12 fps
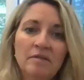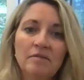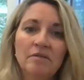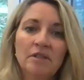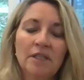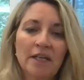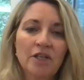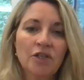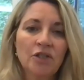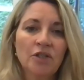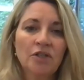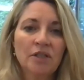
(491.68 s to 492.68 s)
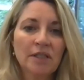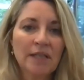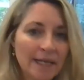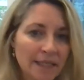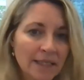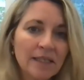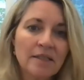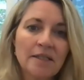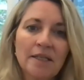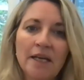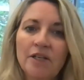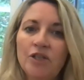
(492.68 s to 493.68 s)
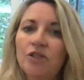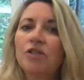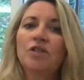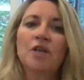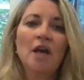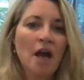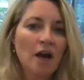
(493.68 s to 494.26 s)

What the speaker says: stations, testing stations